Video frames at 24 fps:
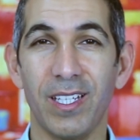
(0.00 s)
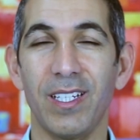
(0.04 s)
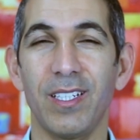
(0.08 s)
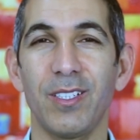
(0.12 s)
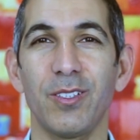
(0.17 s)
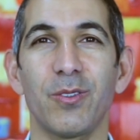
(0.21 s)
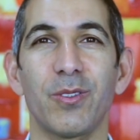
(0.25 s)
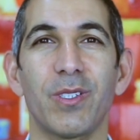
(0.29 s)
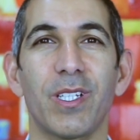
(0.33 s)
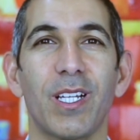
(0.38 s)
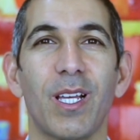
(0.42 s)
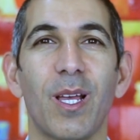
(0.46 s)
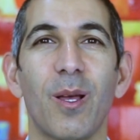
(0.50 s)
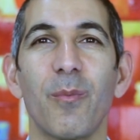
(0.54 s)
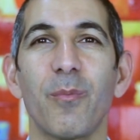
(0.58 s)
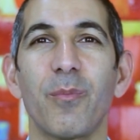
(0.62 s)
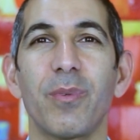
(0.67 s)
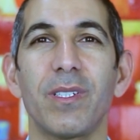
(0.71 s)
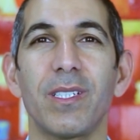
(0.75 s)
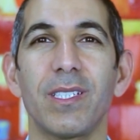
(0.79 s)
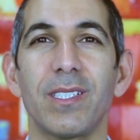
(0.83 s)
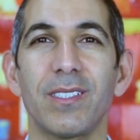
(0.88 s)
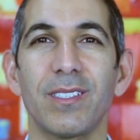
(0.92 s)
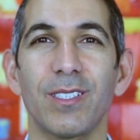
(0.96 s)
into the
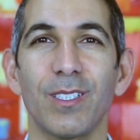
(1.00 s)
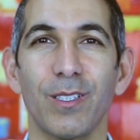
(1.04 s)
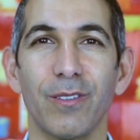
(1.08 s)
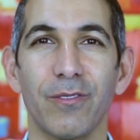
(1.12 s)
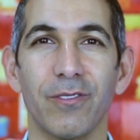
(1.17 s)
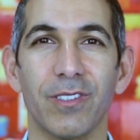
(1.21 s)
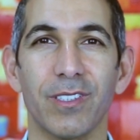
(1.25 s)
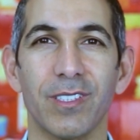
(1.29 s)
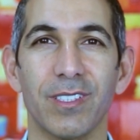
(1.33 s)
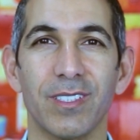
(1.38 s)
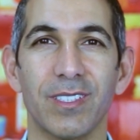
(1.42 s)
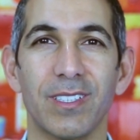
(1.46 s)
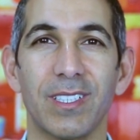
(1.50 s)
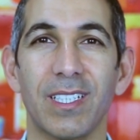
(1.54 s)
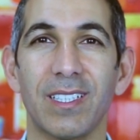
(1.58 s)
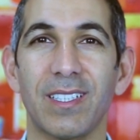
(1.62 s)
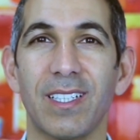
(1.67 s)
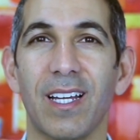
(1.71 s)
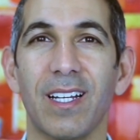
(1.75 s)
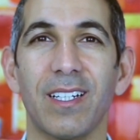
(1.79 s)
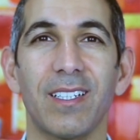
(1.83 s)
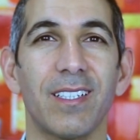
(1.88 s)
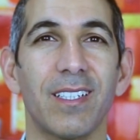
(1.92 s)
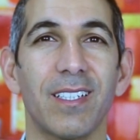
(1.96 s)
company's servers. The
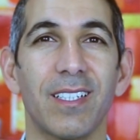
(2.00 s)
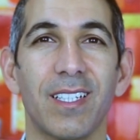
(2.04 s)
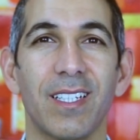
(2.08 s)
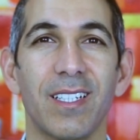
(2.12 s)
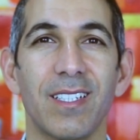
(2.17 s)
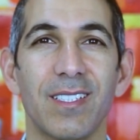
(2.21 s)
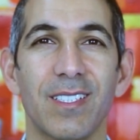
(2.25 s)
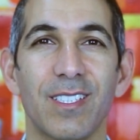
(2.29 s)
attacker can